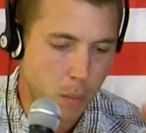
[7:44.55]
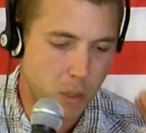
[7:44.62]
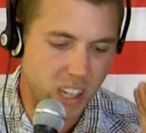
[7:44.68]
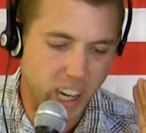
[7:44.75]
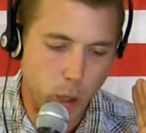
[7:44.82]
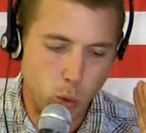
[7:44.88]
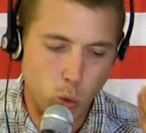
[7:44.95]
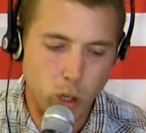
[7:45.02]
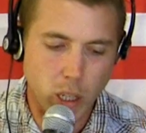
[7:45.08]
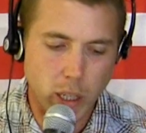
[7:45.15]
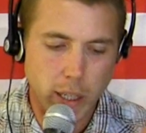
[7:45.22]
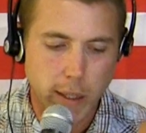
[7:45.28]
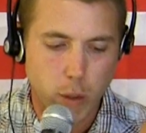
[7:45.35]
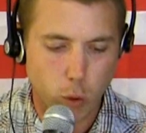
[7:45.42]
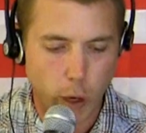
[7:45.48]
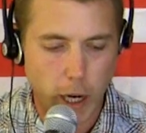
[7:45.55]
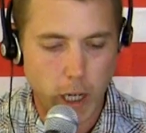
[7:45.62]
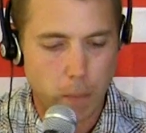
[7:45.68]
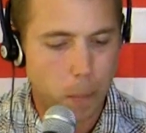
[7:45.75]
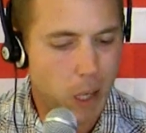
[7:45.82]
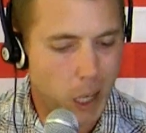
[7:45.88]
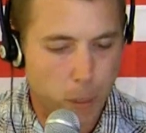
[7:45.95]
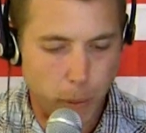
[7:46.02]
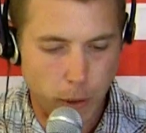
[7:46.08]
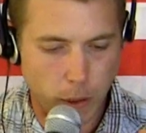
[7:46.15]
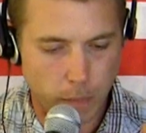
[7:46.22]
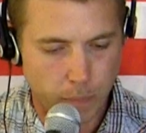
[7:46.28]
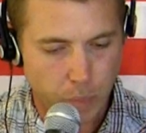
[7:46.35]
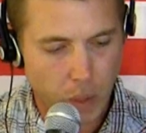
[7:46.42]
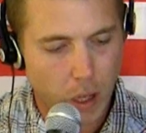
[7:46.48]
But a really great people,